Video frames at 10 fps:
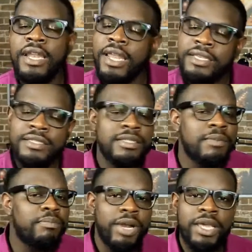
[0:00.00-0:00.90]

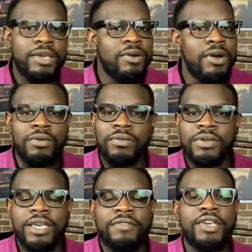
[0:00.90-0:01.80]
let's bring you on.
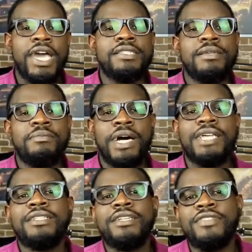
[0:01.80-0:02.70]
If you got something
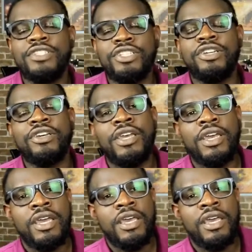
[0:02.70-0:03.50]
positive to share